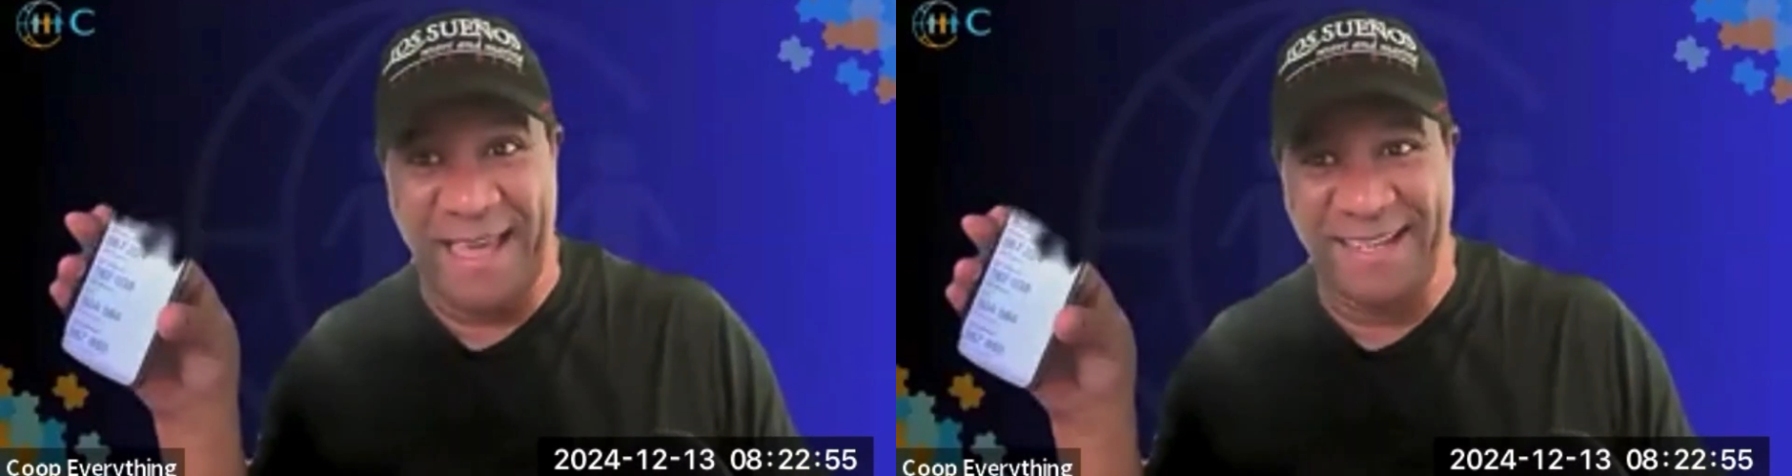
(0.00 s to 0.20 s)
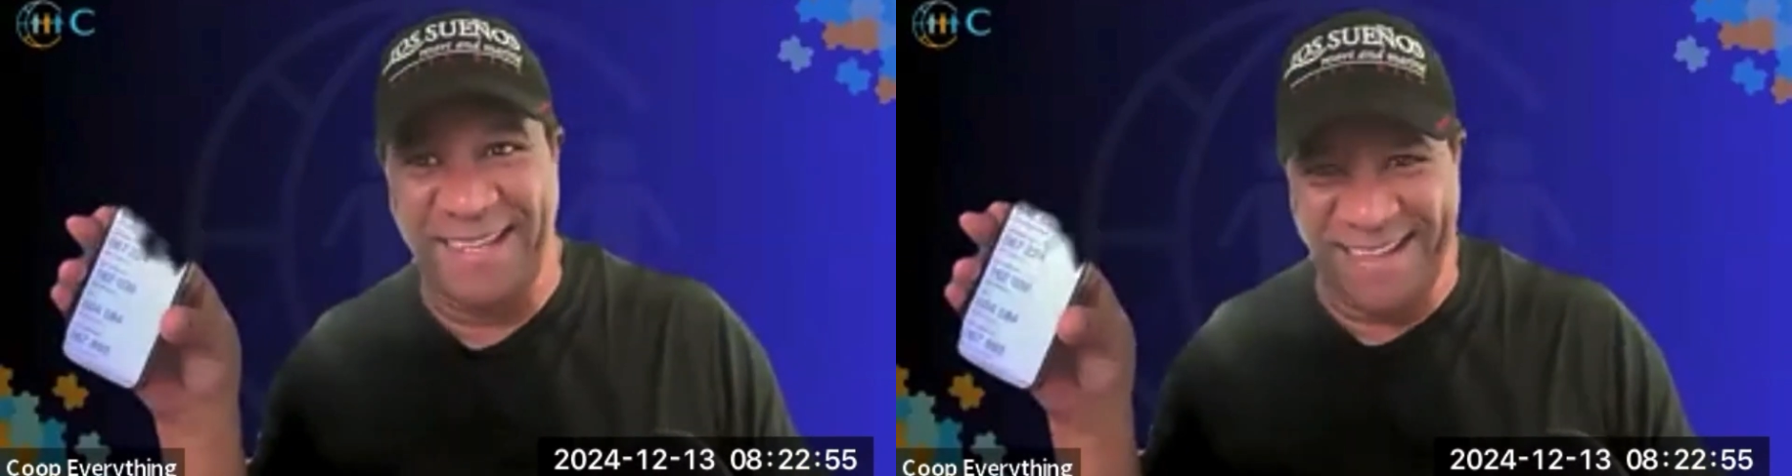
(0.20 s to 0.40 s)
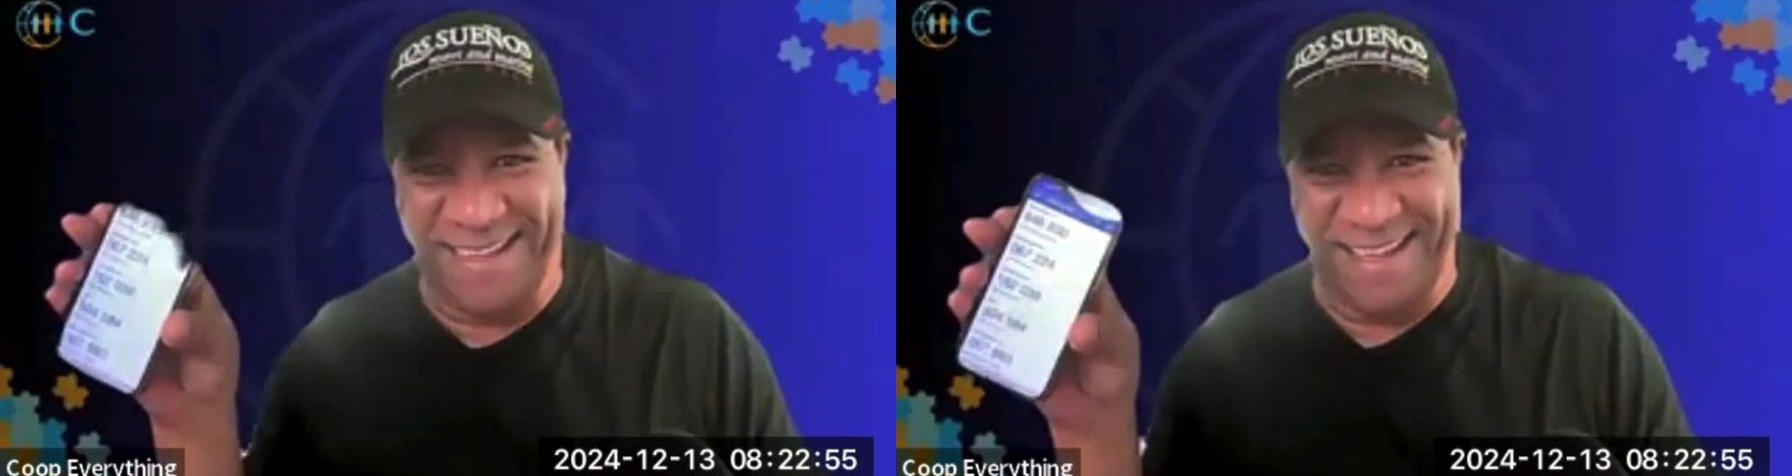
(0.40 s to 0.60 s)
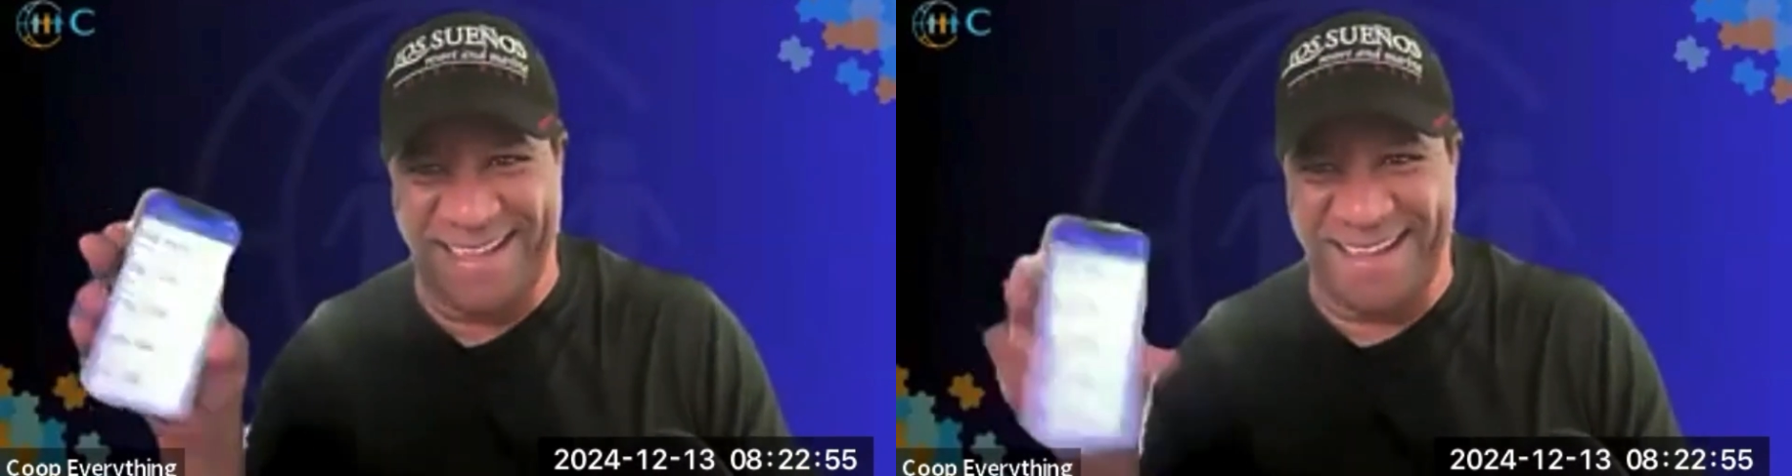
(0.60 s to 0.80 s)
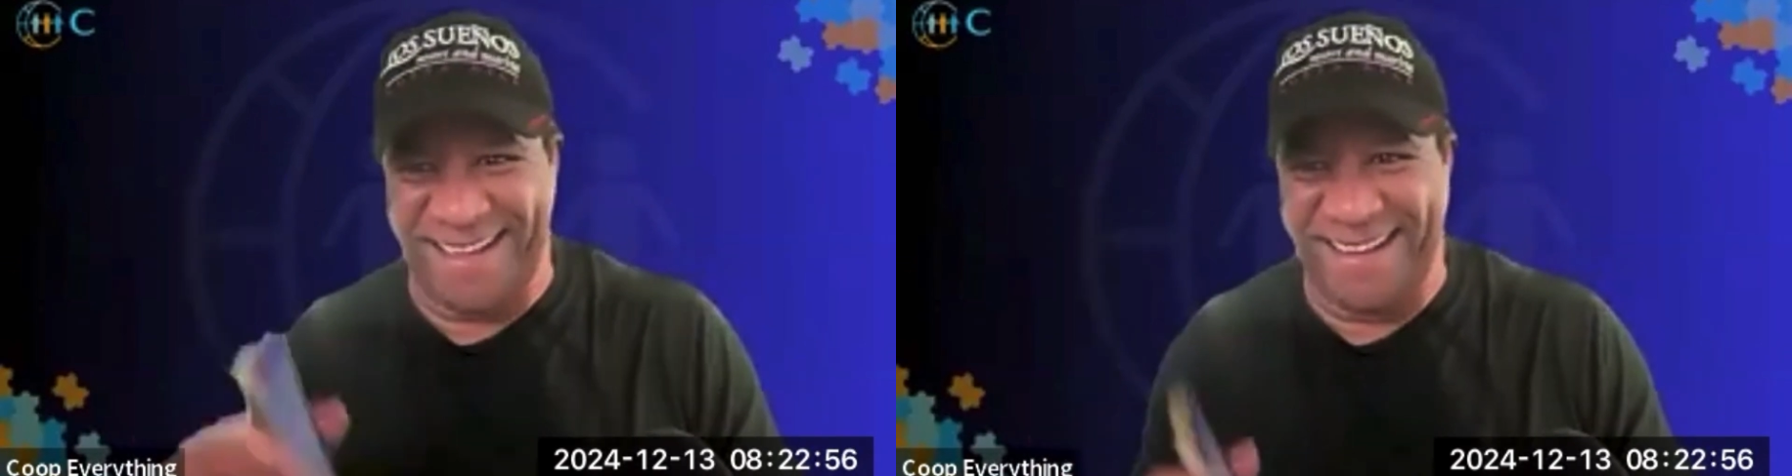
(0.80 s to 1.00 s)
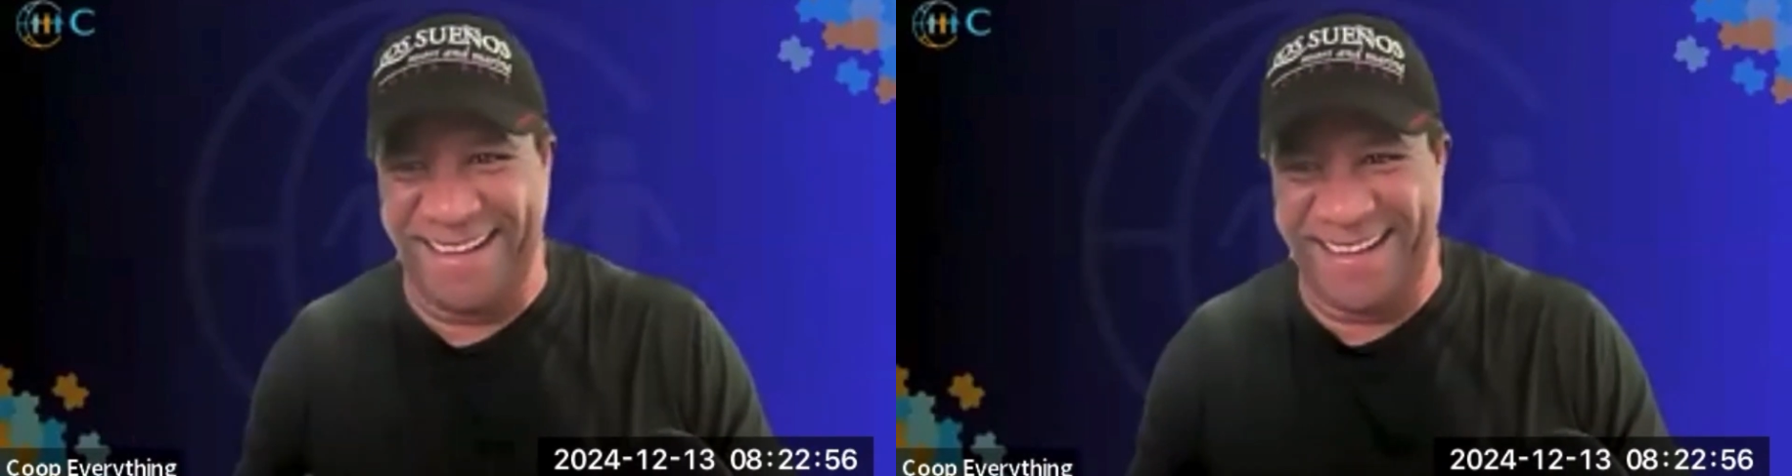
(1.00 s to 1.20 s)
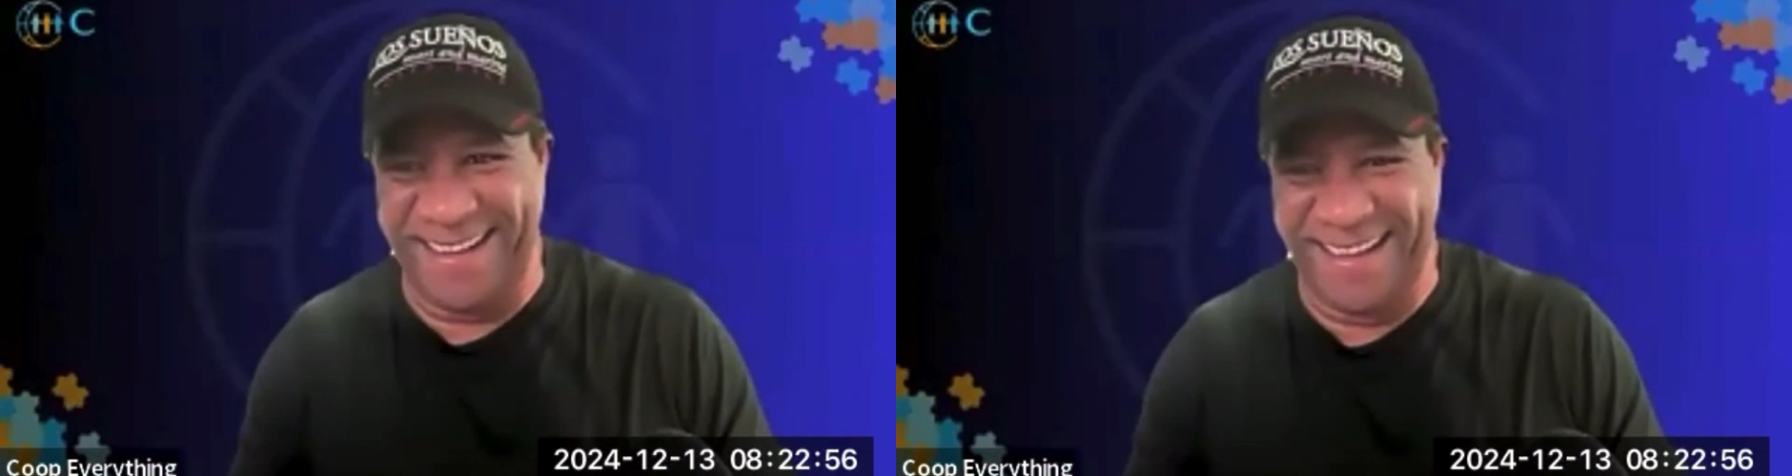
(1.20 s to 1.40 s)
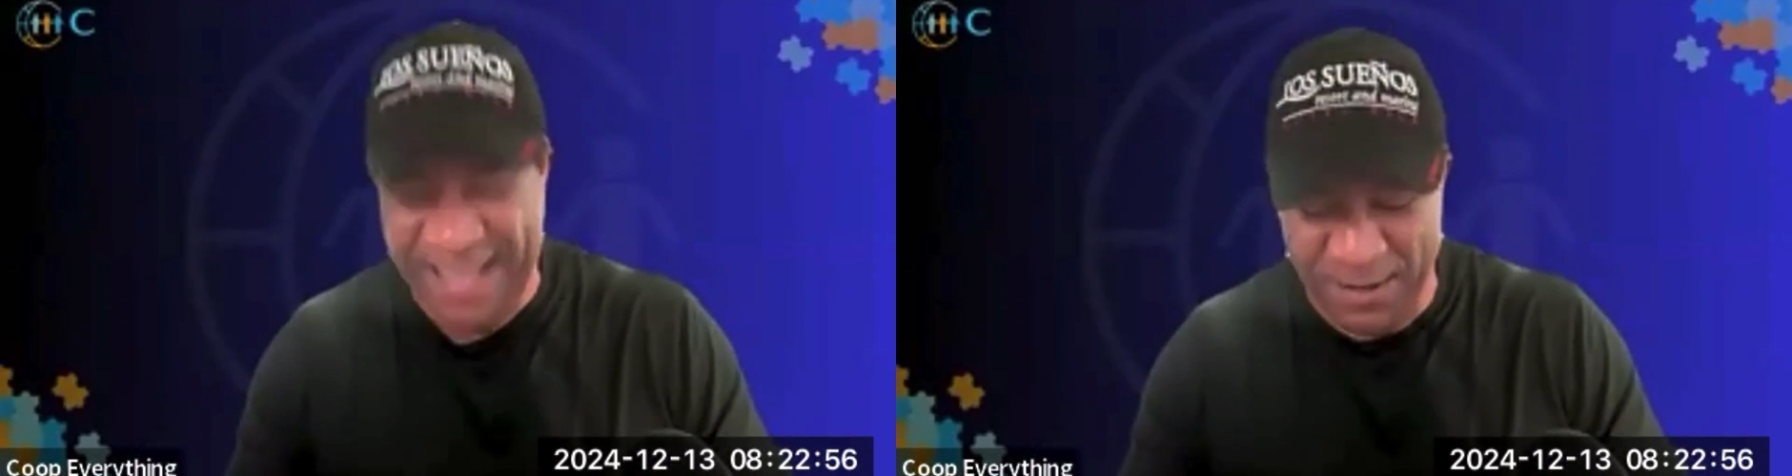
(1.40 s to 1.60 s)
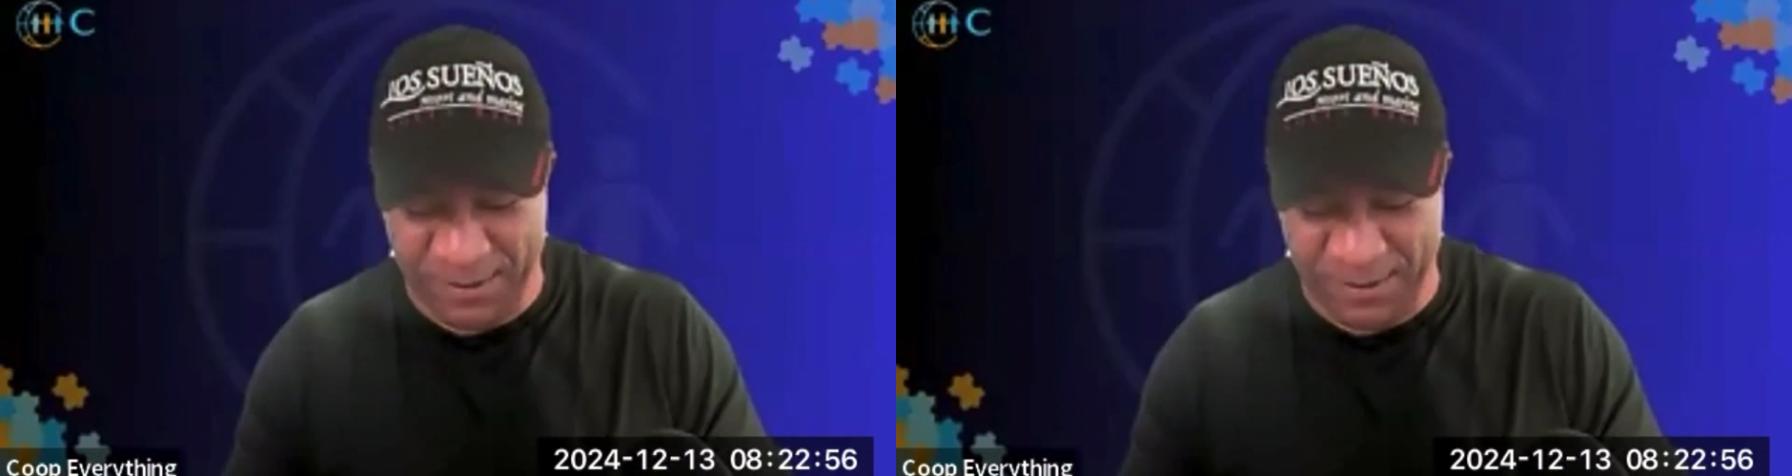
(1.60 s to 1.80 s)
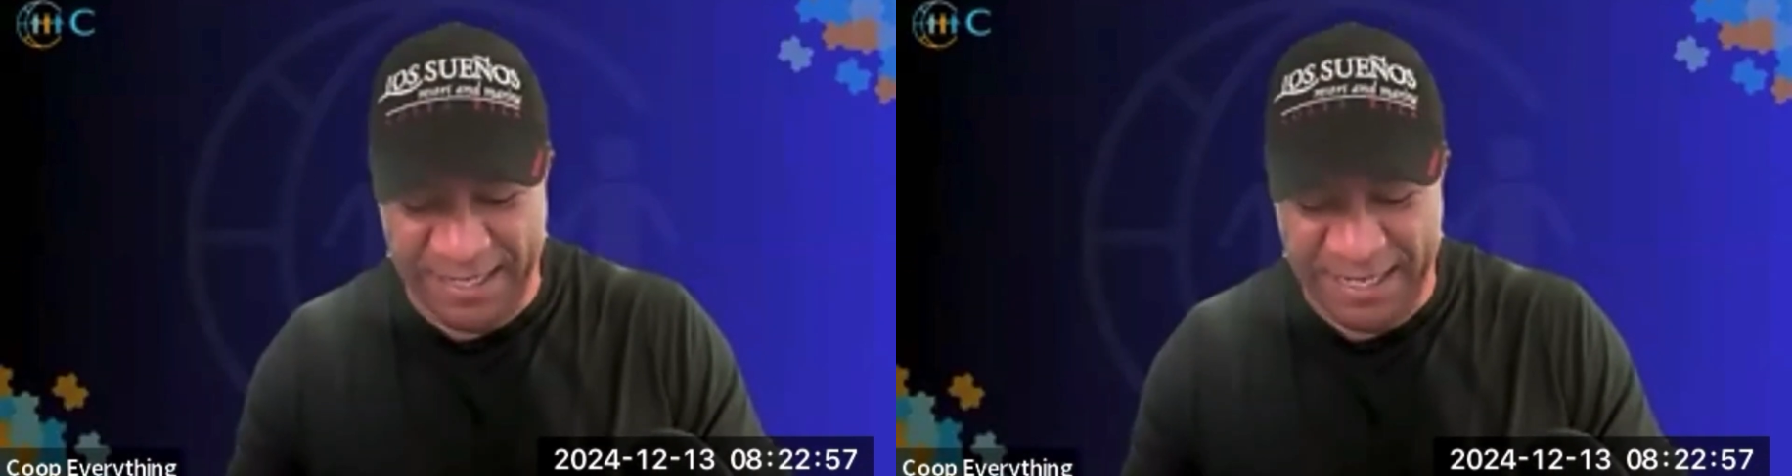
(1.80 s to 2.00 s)
that.
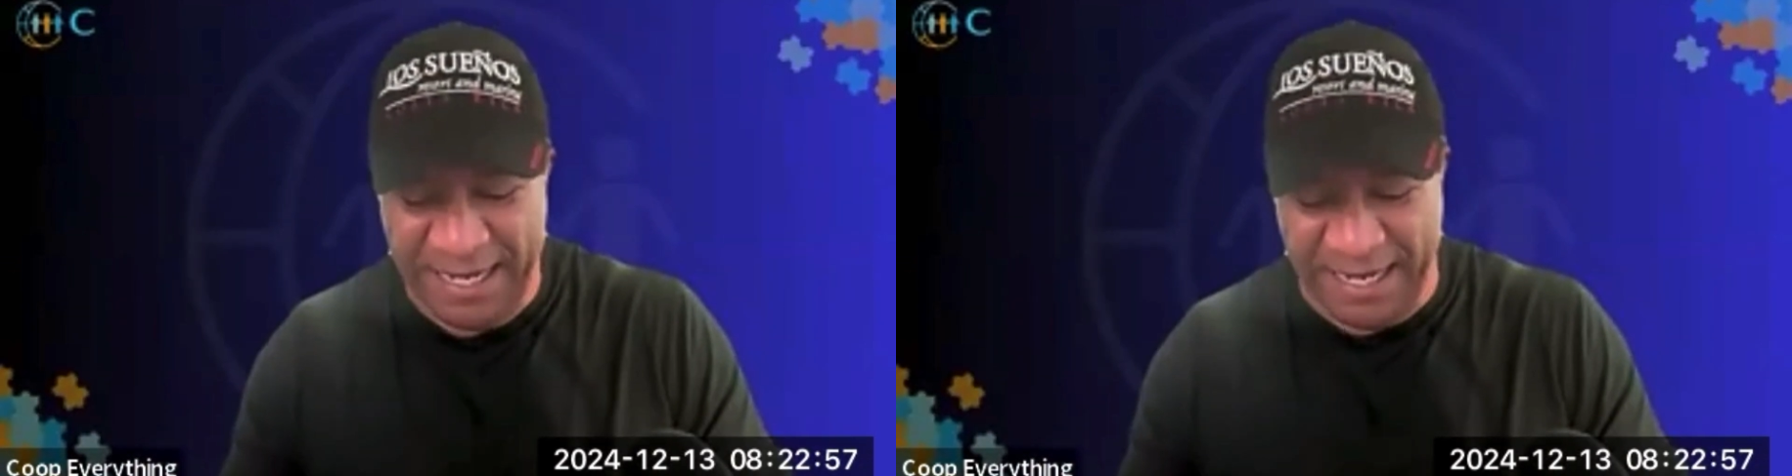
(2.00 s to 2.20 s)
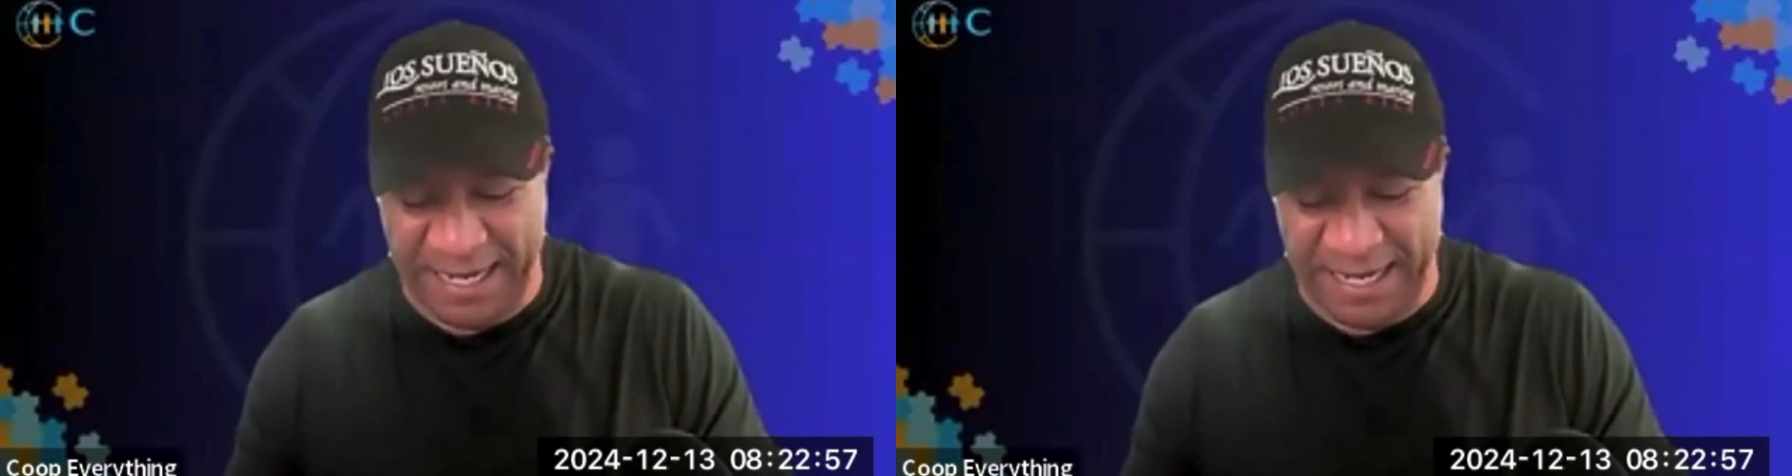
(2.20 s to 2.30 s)
Right?